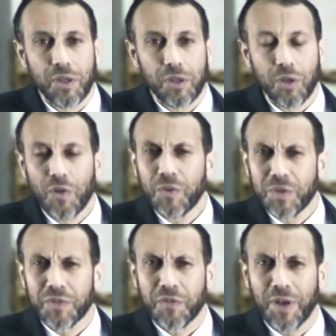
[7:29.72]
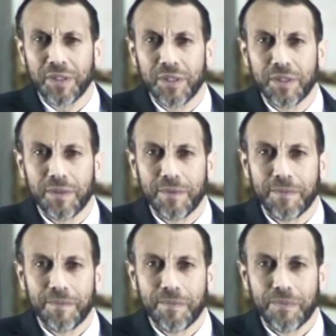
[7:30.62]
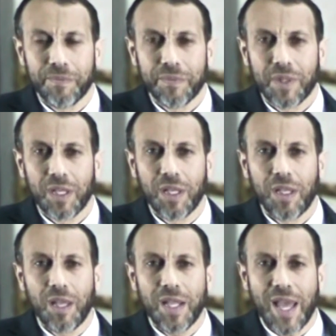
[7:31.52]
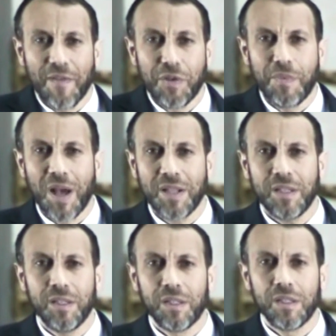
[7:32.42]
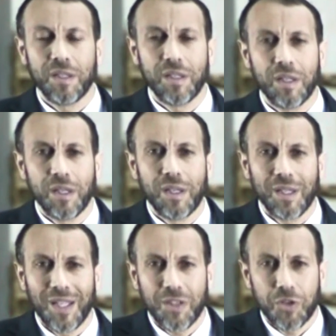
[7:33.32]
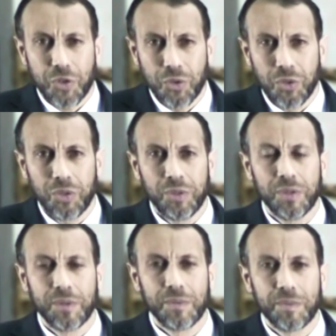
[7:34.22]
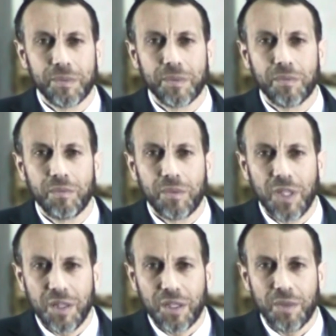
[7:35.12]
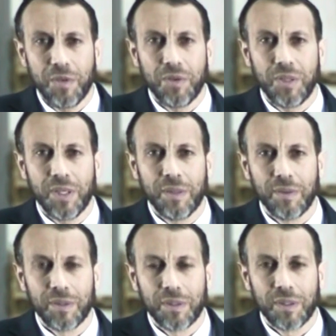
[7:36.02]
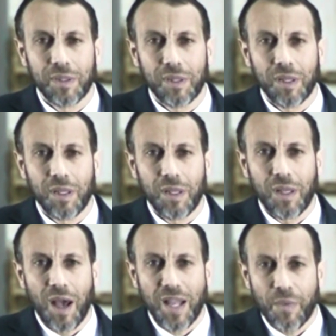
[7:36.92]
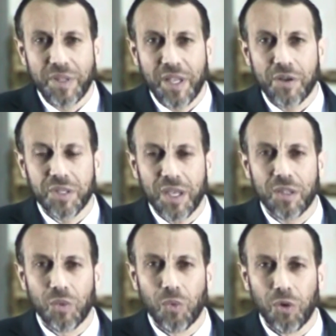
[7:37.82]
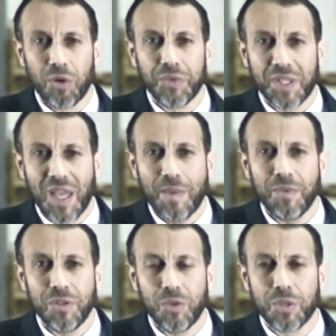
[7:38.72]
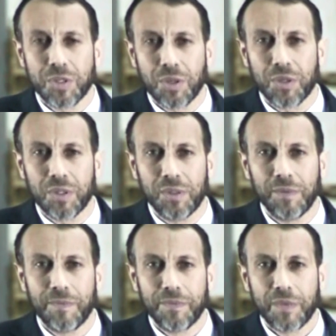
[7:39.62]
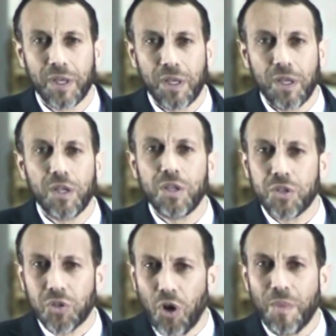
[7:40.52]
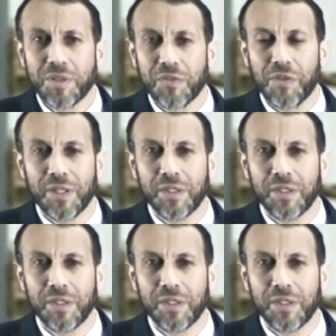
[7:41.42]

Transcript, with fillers: Irving was a friend. And everybody in the shul, in the community, and I would dare say in the world that came into his circle, saw him as a friend,